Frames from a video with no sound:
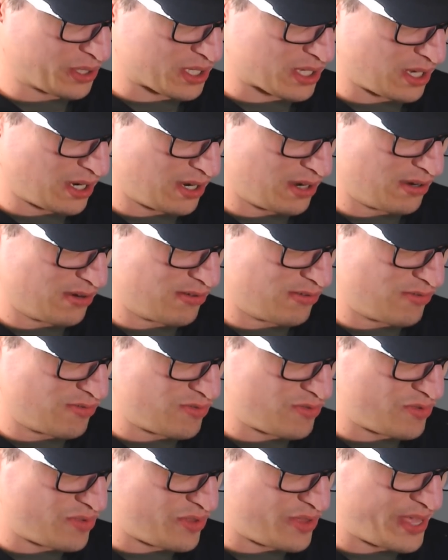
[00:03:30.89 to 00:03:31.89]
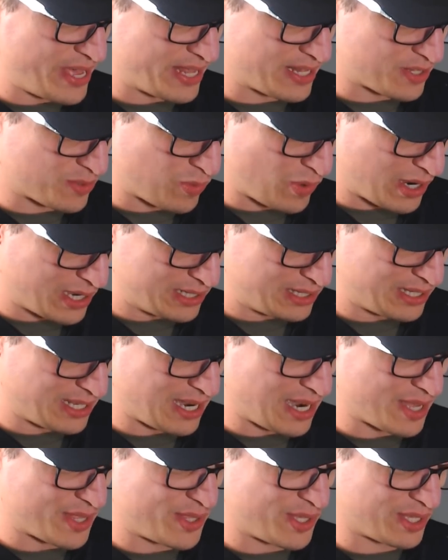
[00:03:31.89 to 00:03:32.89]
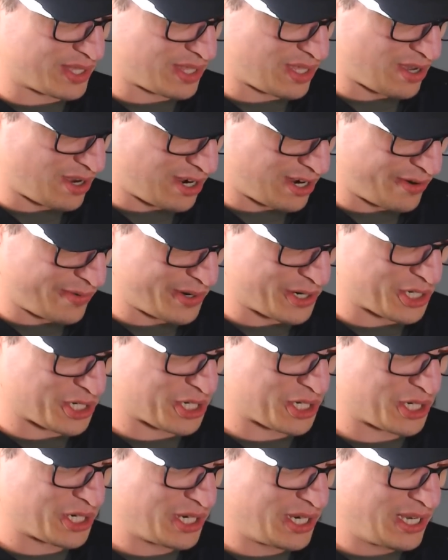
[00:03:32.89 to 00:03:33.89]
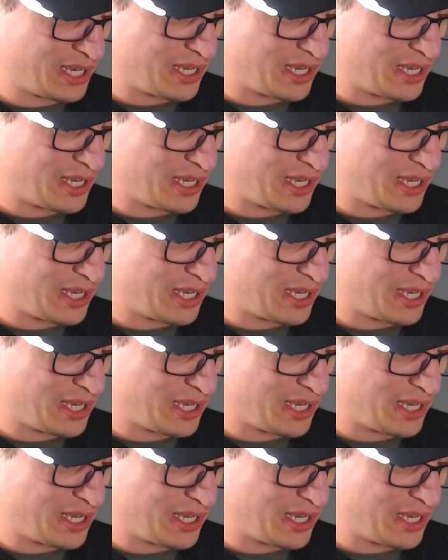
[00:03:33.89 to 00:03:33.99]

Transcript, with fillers: So that's one that I think the Irish,